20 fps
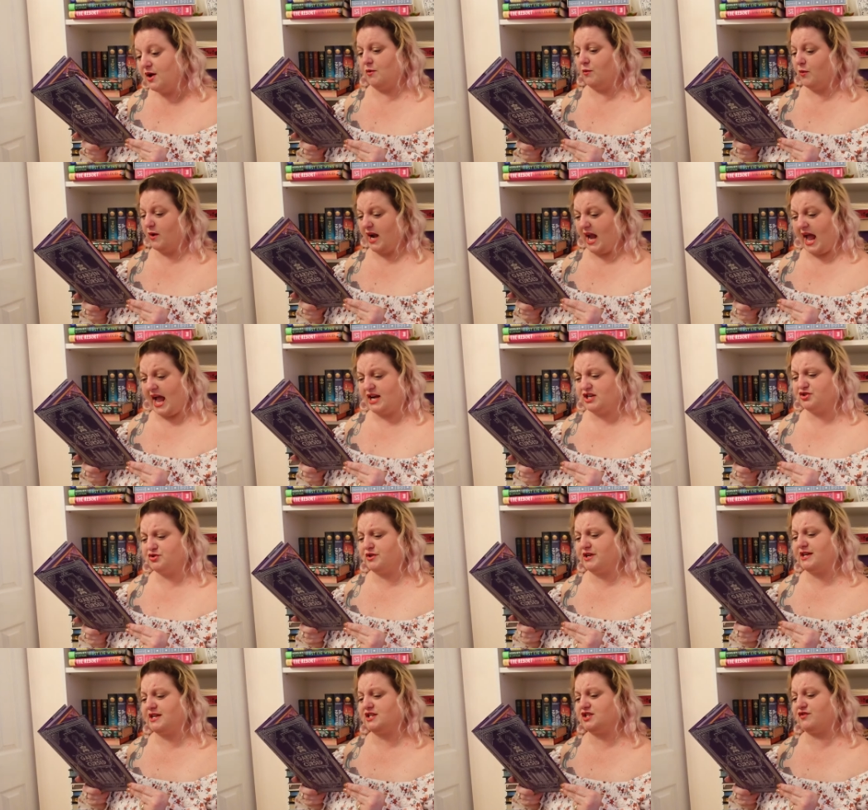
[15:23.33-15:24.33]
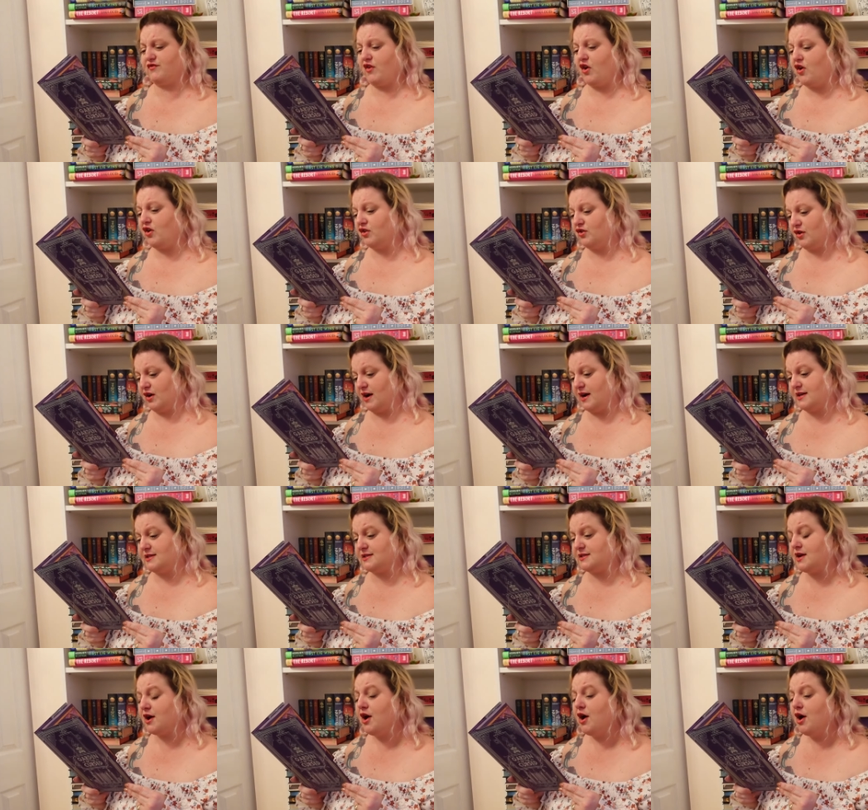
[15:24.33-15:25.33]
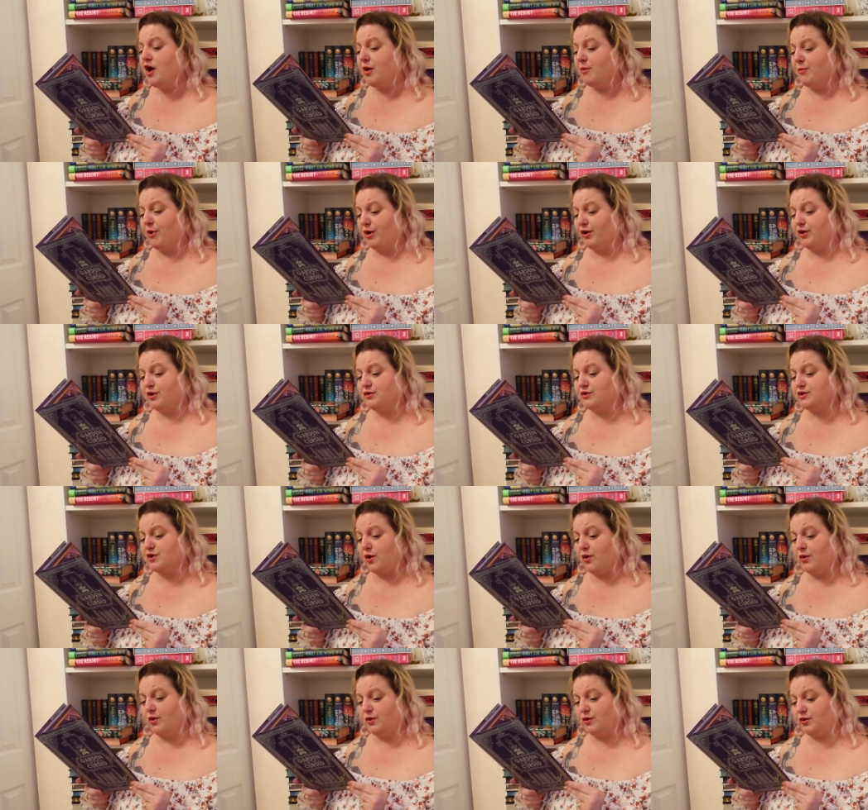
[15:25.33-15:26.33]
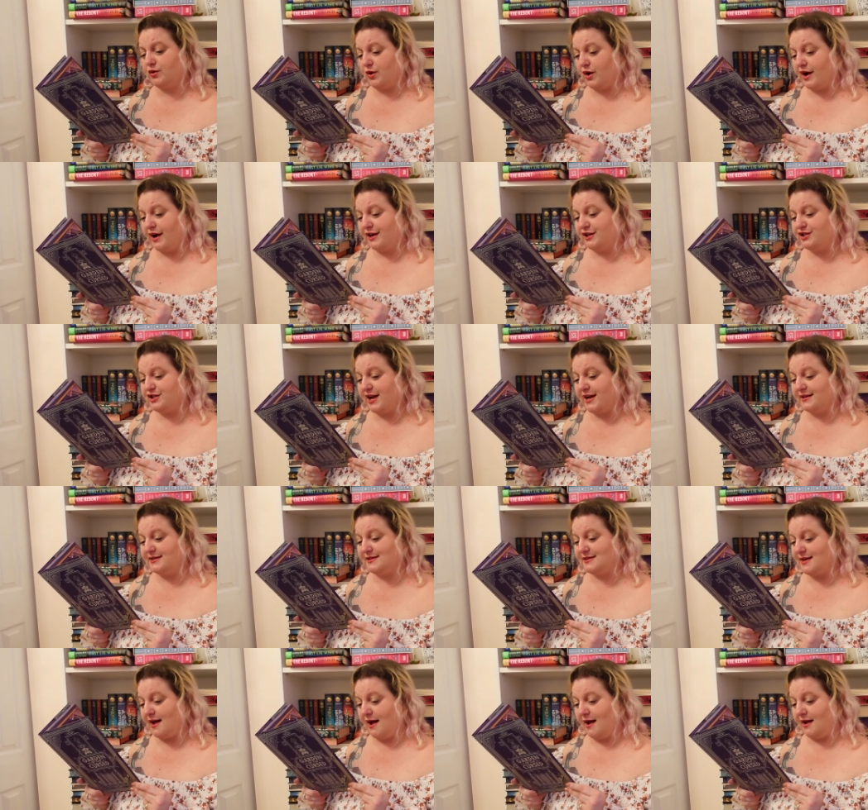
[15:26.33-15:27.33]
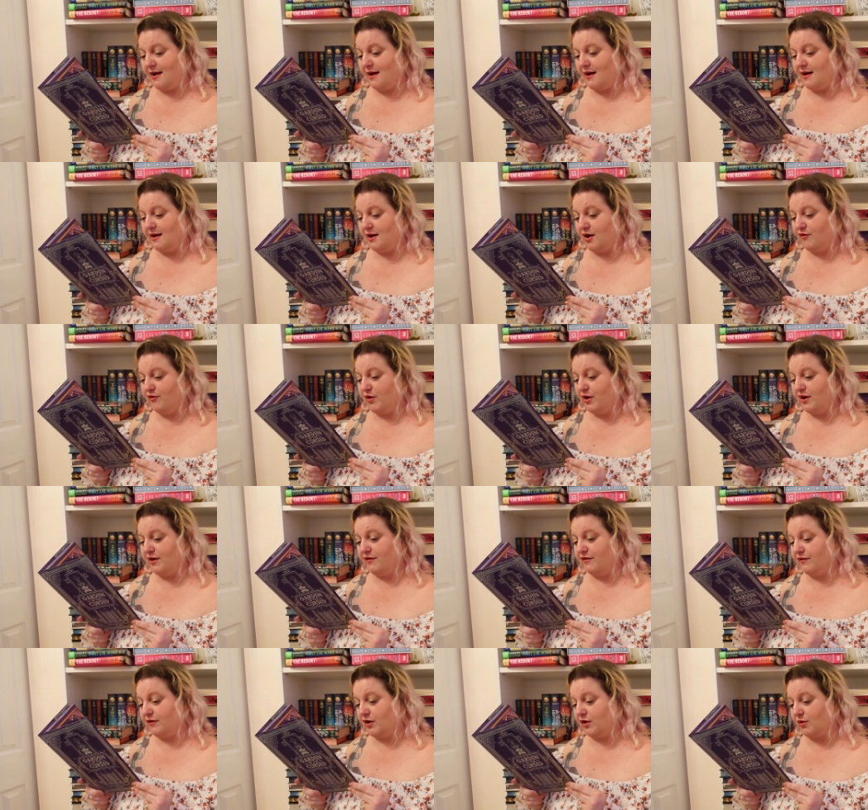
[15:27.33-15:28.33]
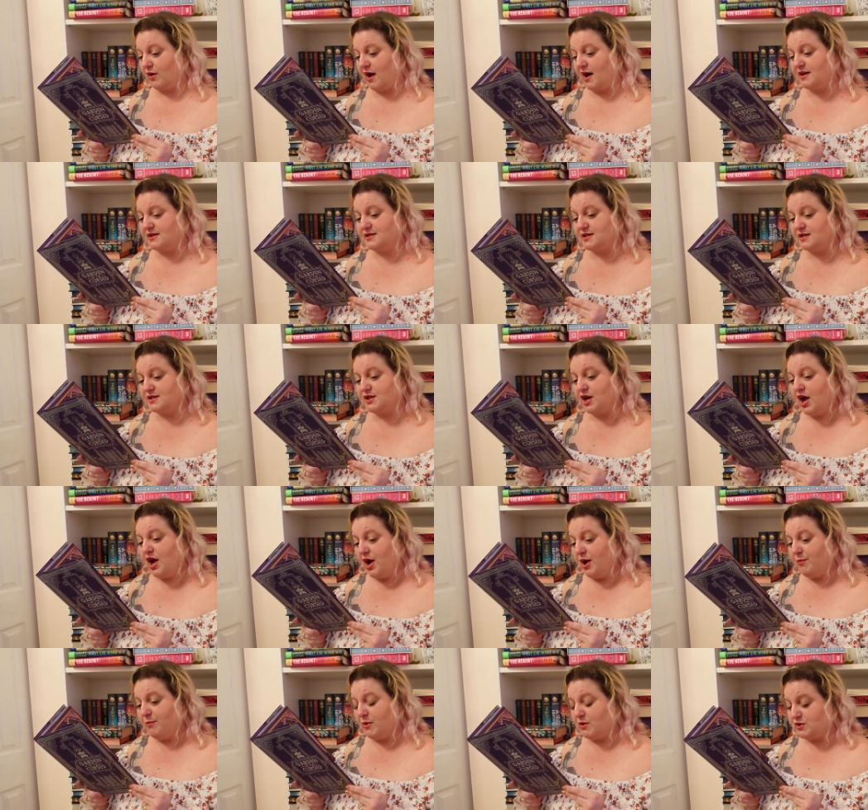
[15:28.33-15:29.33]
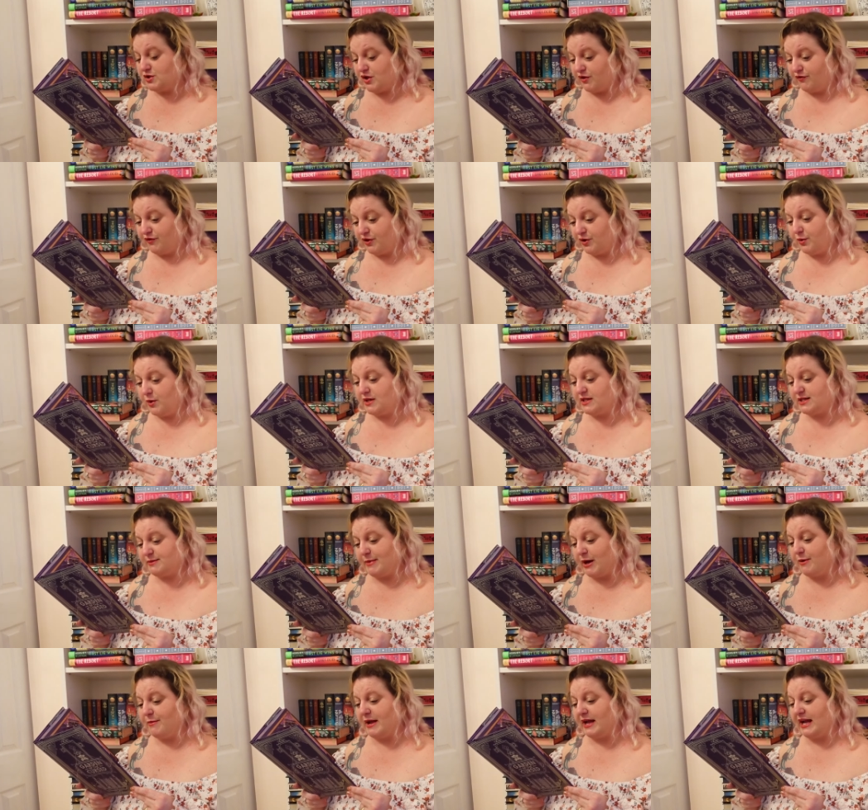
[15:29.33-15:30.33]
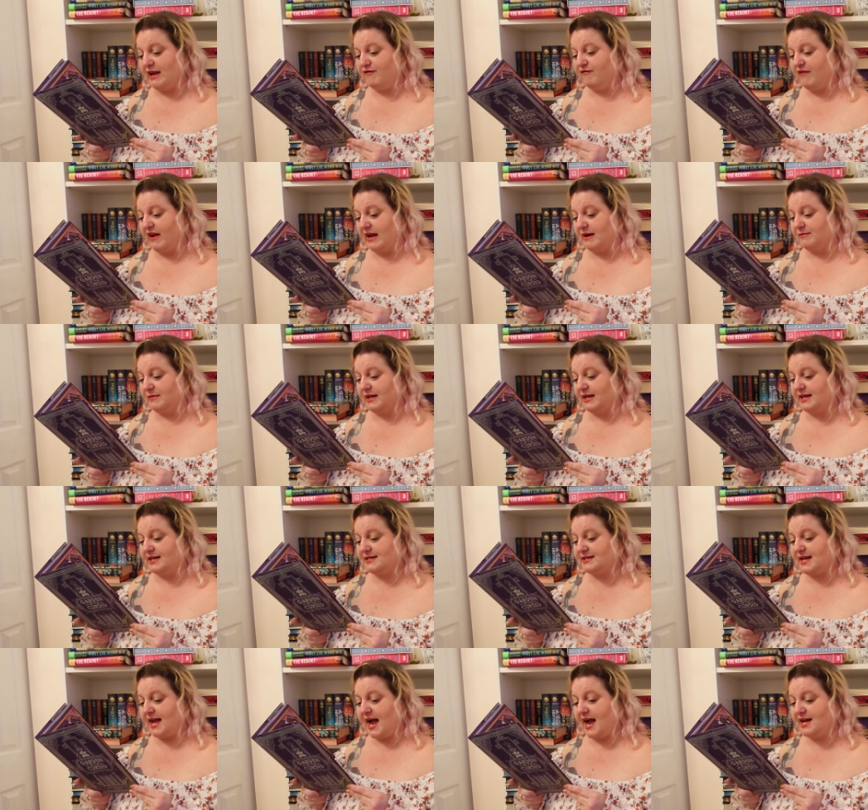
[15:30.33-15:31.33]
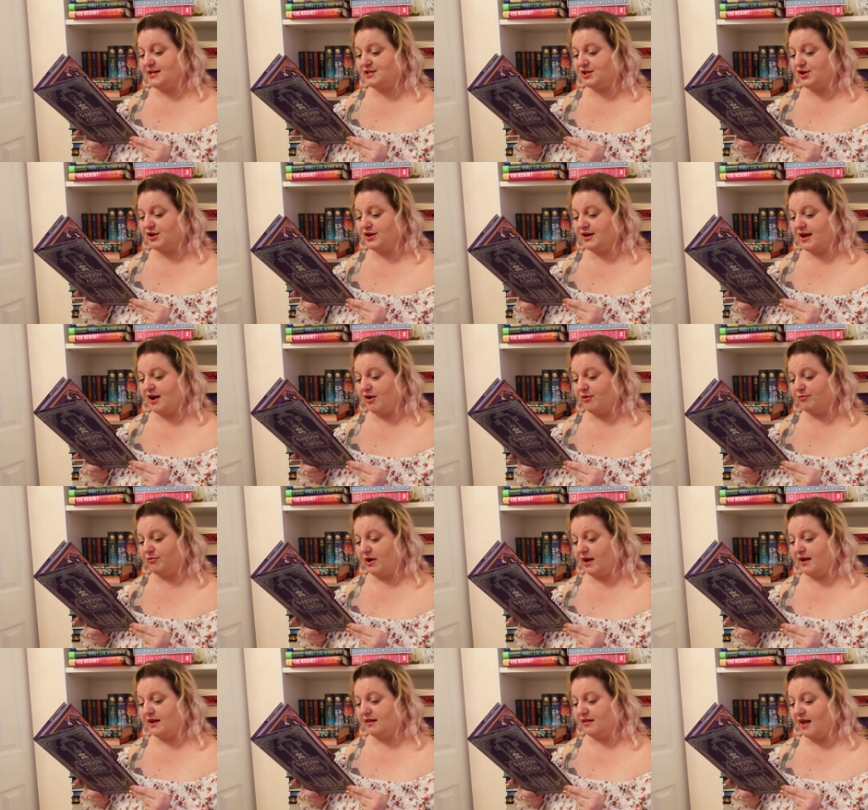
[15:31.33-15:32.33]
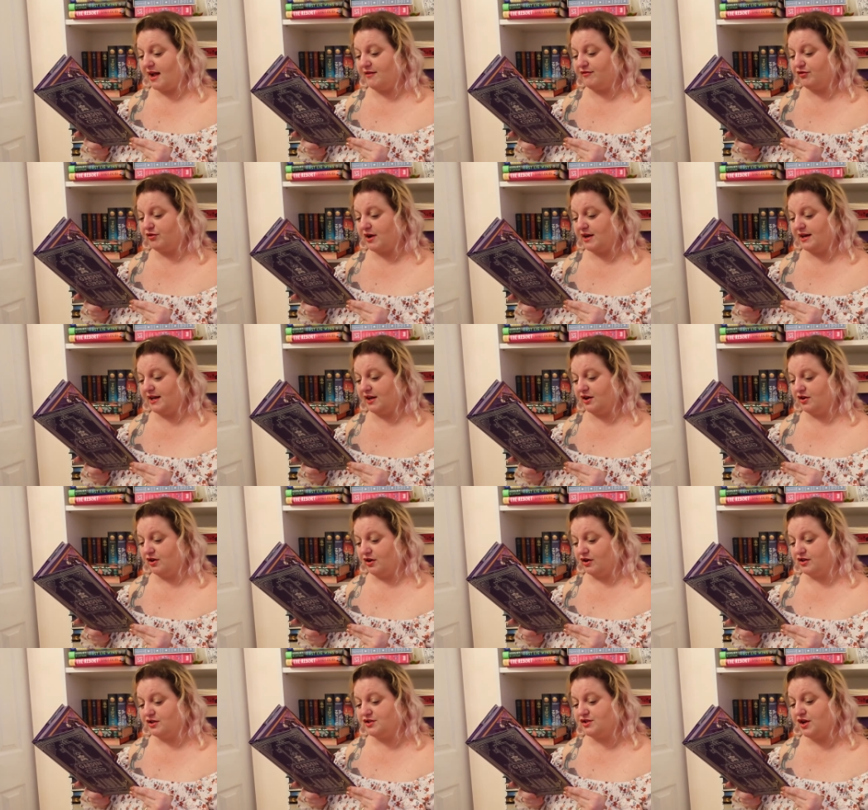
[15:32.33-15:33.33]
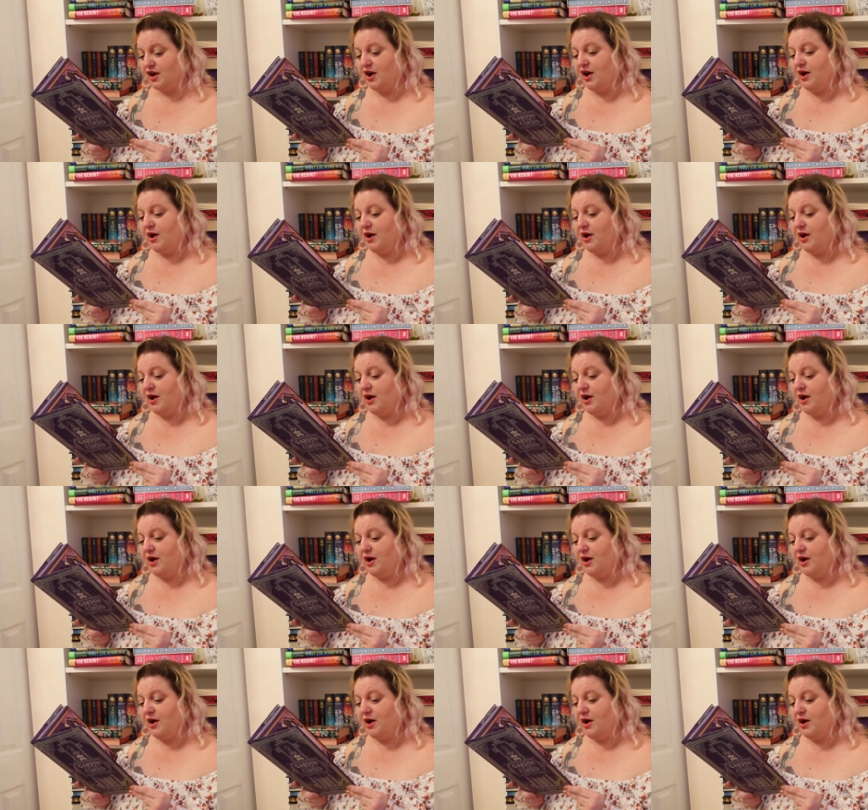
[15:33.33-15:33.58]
When Adrius Falcrest, Marlowe's old crush and scion of one of Caraza's most affluent spellmaking families, asks her to help break a life-threatening curse,